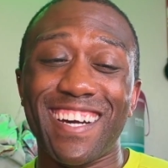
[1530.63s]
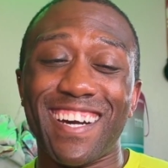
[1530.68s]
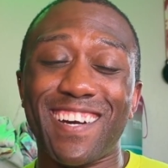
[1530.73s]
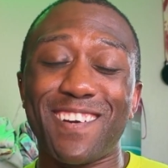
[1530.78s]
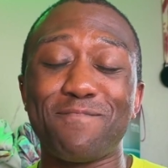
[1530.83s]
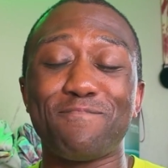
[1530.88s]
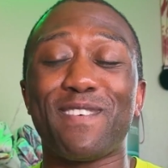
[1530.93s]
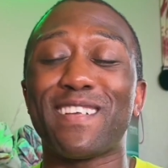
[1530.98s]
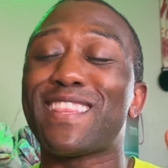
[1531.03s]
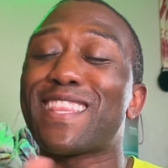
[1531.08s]

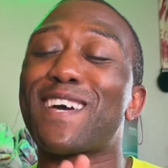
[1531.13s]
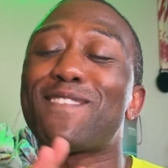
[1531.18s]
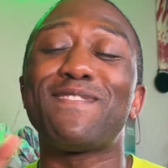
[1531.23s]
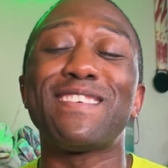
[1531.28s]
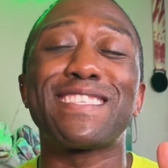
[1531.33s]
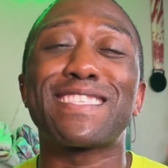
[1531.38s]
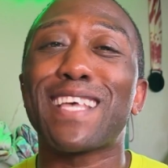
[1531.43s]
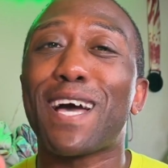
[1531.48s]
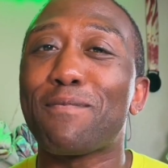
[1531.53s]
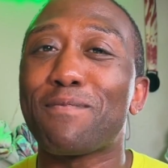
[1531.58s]
But let
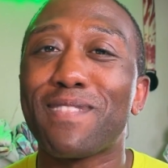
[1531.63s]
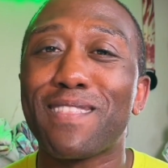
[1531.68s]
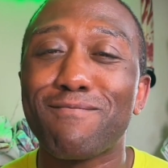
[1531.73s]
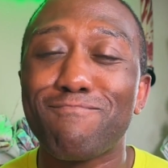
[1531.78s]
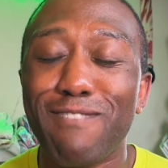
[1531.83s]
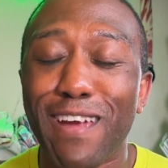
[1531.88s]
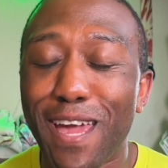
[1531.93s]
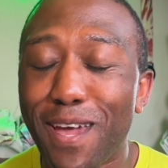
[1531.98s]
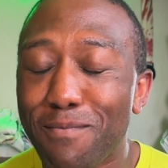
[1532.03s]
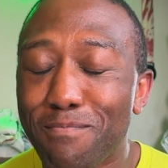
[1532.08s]
me stop
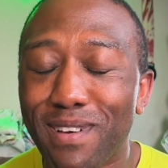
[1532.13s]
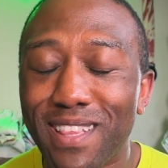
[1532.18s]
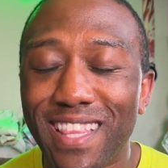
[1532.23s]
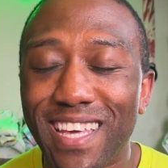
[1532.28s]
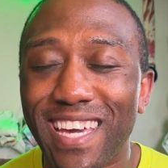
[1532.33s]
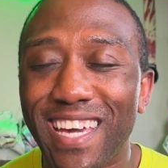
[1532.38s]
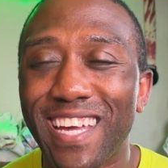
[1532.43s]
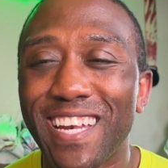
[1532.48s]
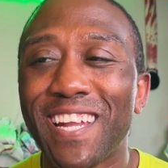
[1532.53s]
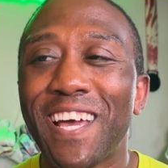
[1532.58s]

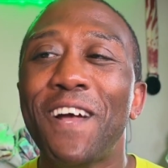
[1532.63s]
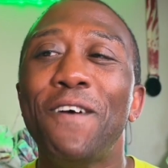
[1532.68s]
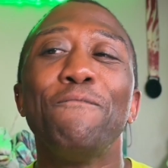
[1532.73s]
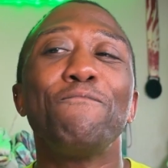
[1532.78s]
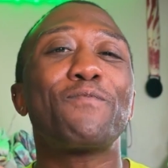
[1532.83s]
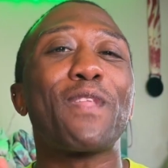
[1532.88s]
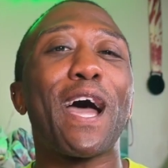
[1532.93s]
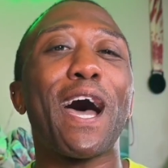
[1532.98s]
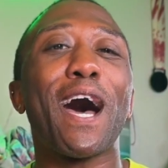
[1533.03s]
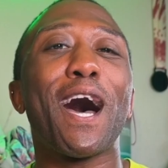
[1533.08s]
rambling
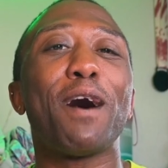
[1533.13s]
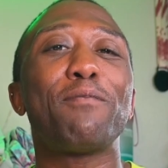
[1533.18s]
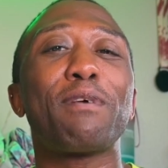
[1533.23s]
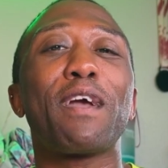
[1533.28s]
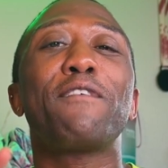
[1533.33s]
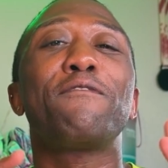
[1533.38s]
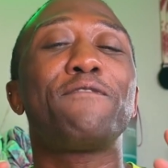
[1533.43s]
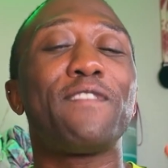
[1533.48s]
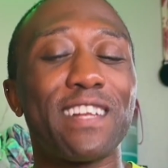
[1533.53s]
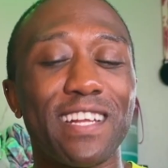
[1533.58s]

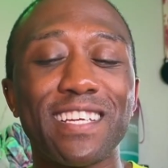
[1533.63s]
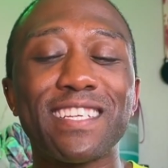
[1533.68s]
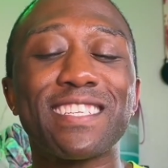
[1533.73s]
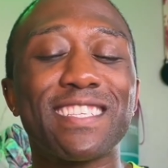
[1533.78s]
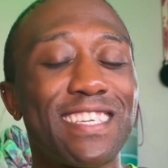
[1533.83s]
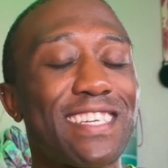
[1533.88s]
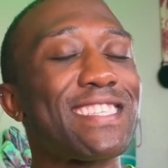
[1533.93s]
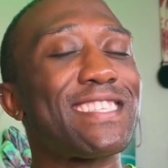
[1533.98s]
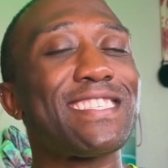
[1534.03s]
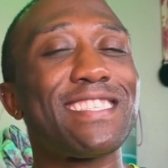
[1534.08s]
and finish
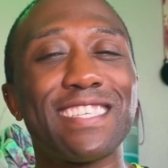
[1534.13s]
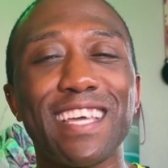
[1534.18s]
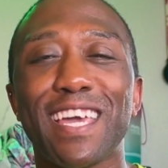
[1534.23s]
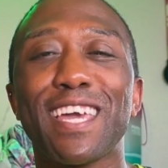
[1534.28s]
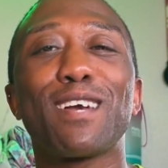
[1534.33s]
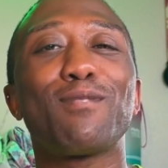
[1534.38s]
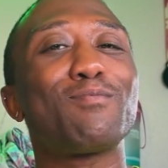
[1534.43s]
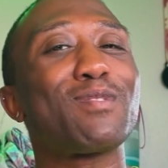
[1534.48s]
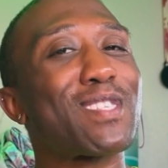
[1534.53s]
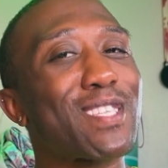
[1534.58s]
this
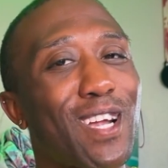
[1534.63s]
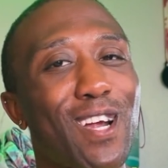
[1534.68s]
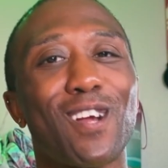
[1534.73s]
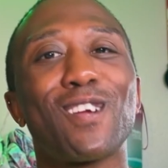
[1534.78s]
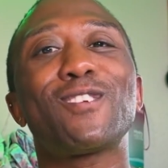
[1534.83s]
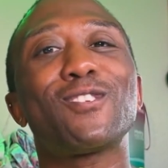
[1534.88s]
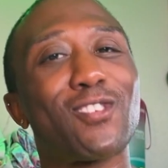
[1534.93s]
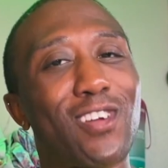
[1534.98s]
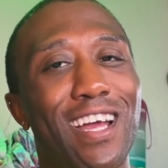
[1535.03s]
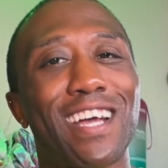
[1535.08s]
damn
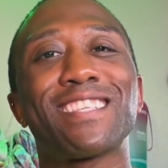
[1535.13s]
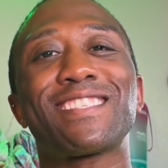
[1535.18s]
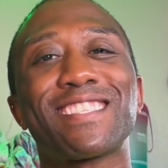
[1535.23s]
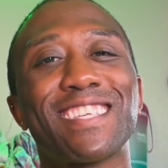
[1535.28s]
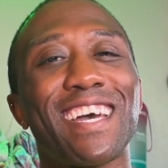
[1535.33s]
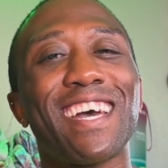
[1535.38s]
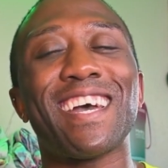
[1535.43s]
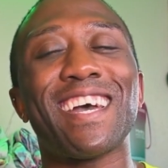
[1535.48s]
skirt dress.